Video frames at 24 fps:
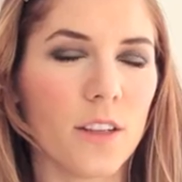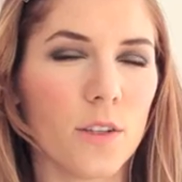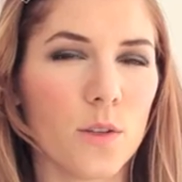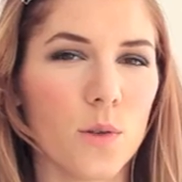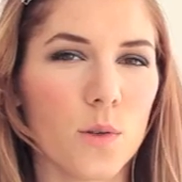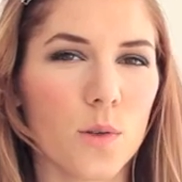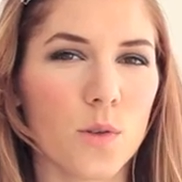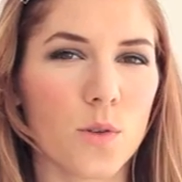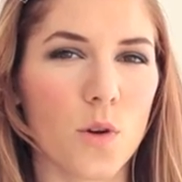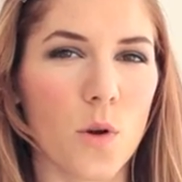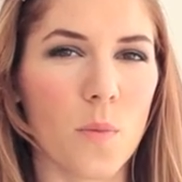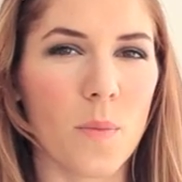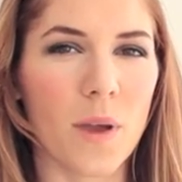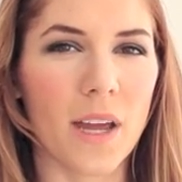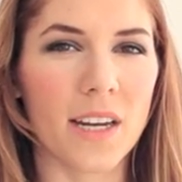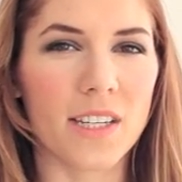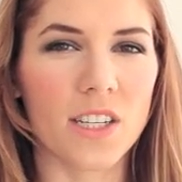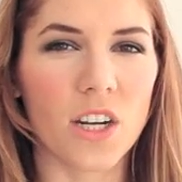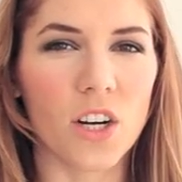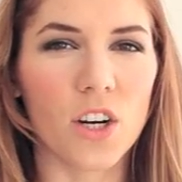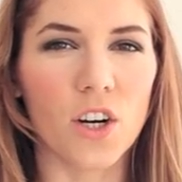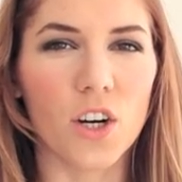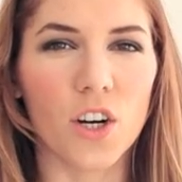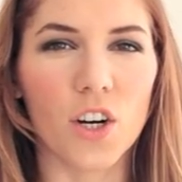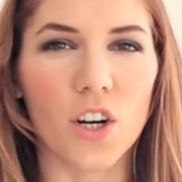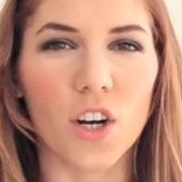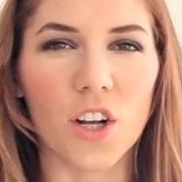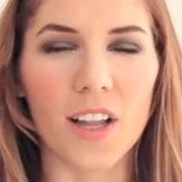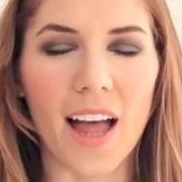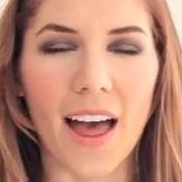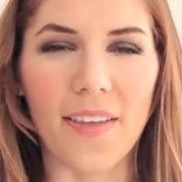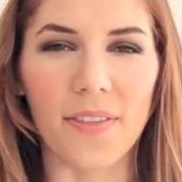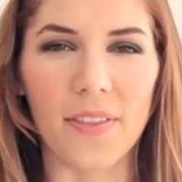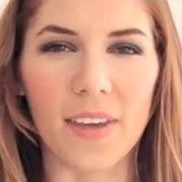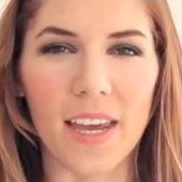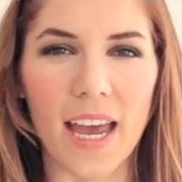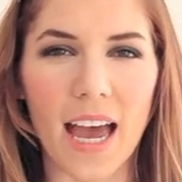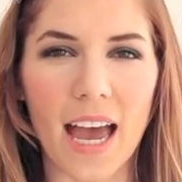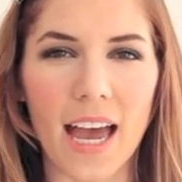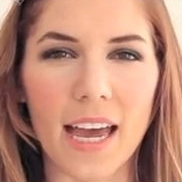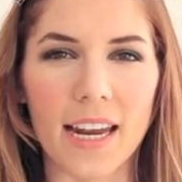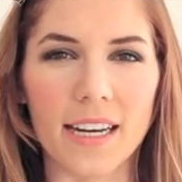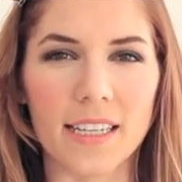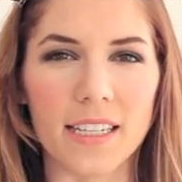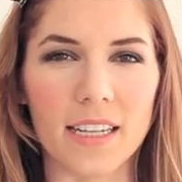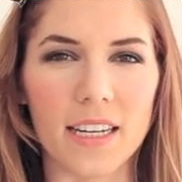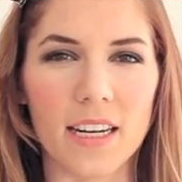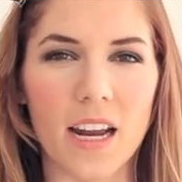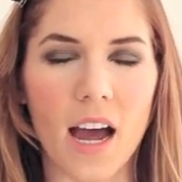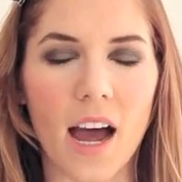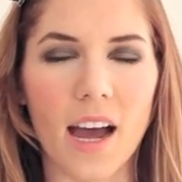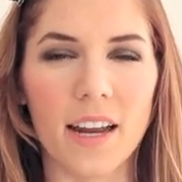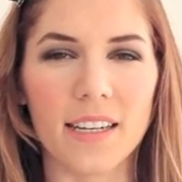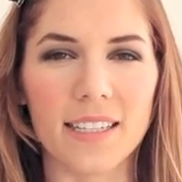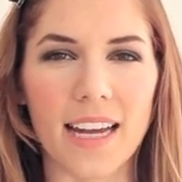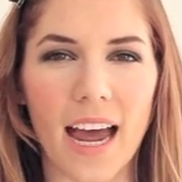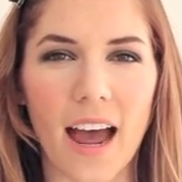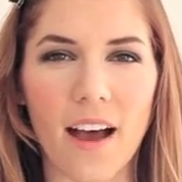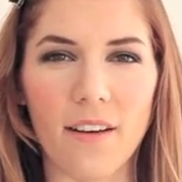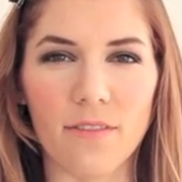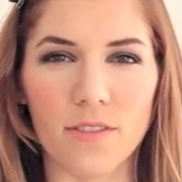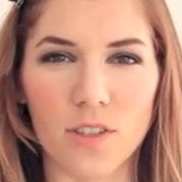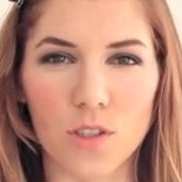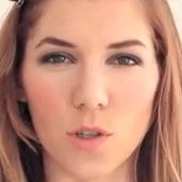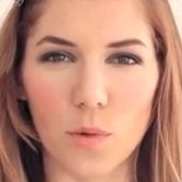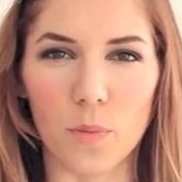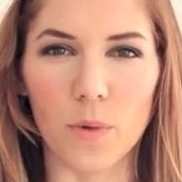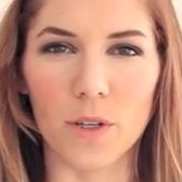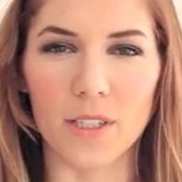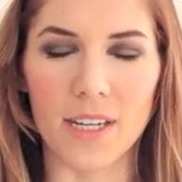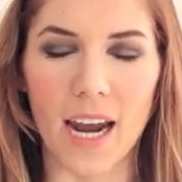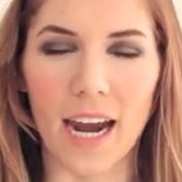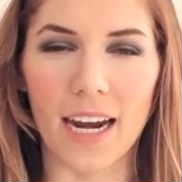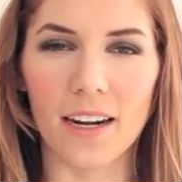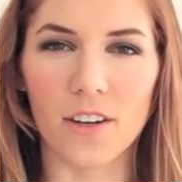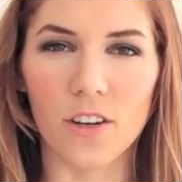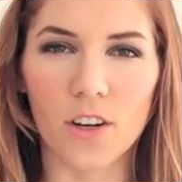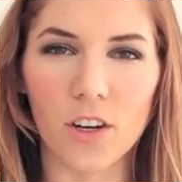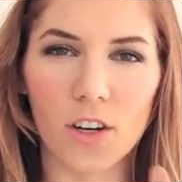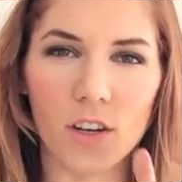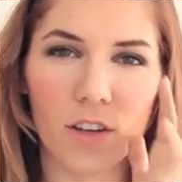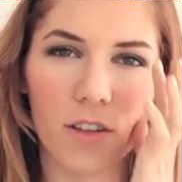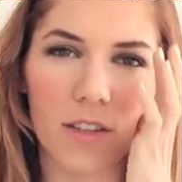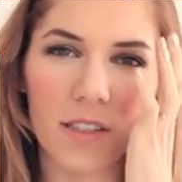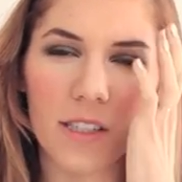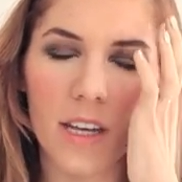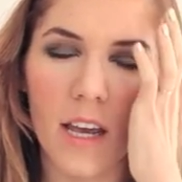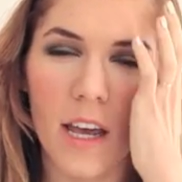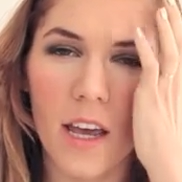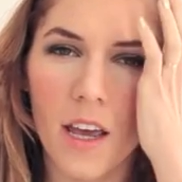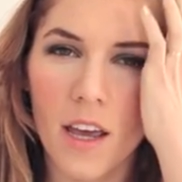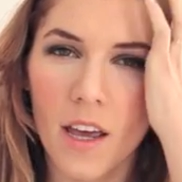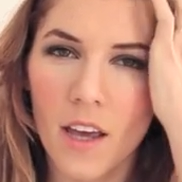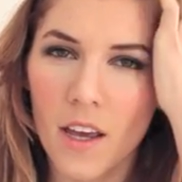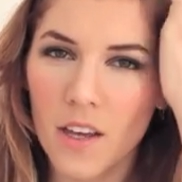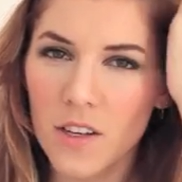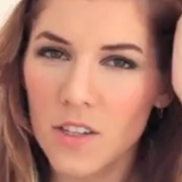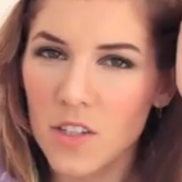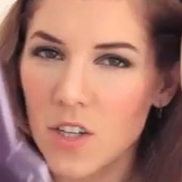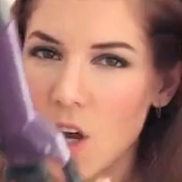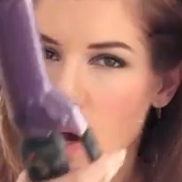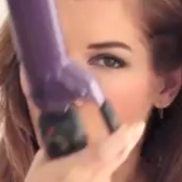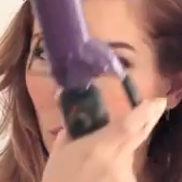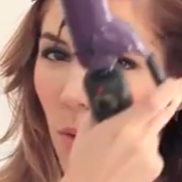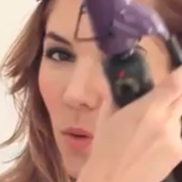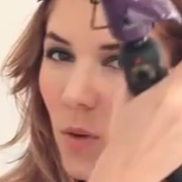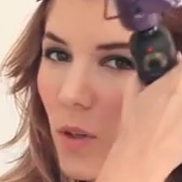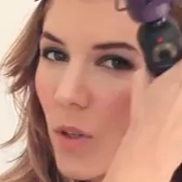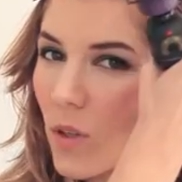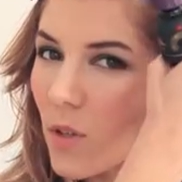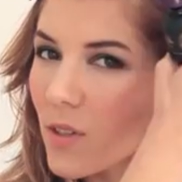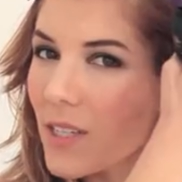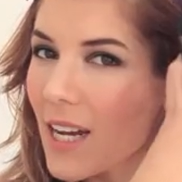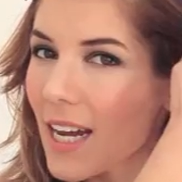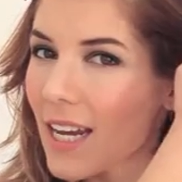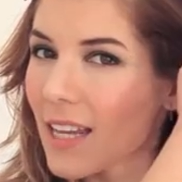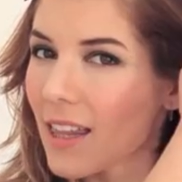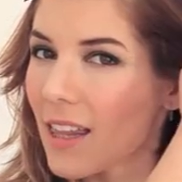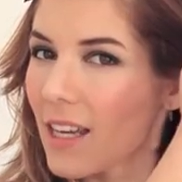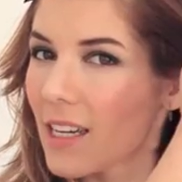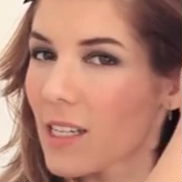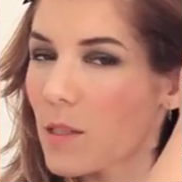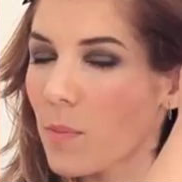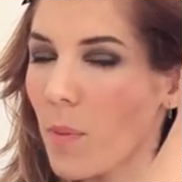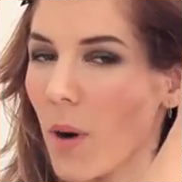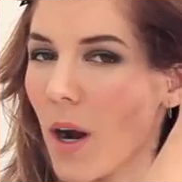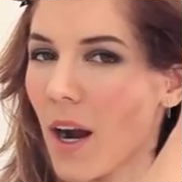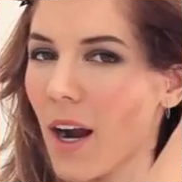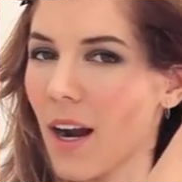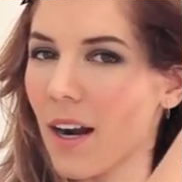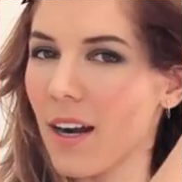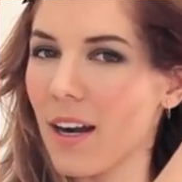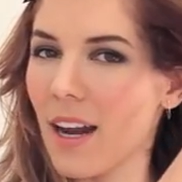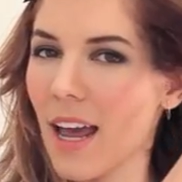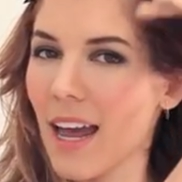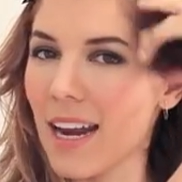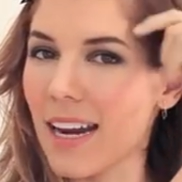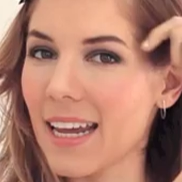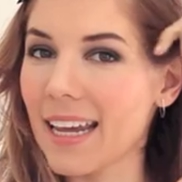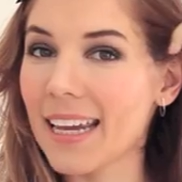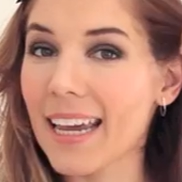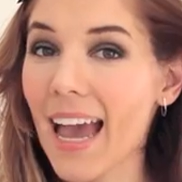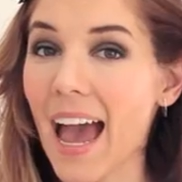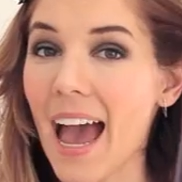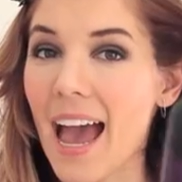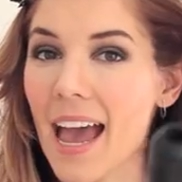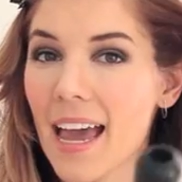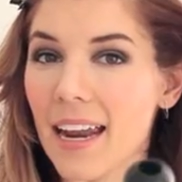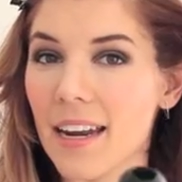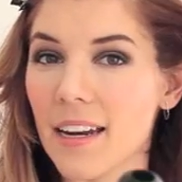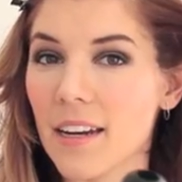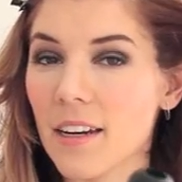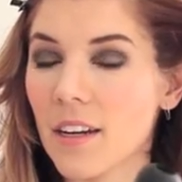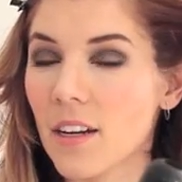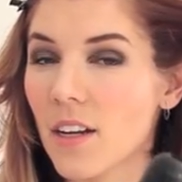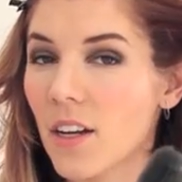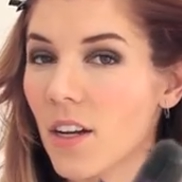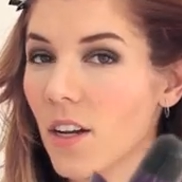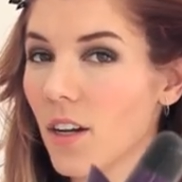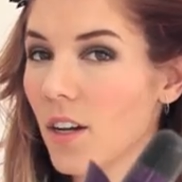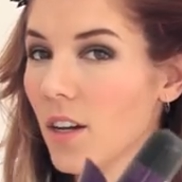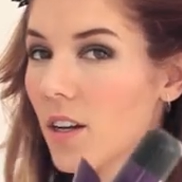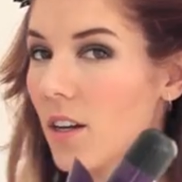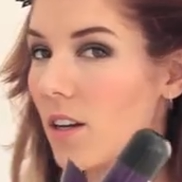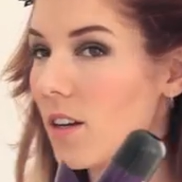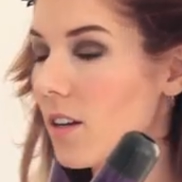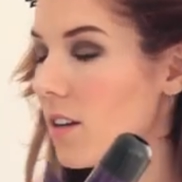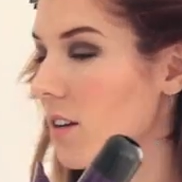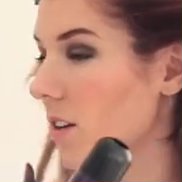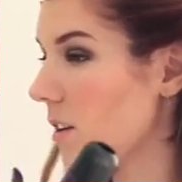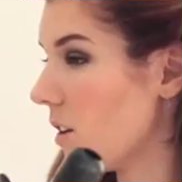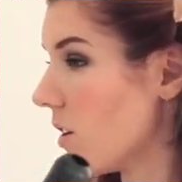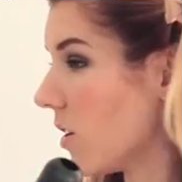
loose romantic curl at the end and not to have super tight curls. So you'll take this part and again, you're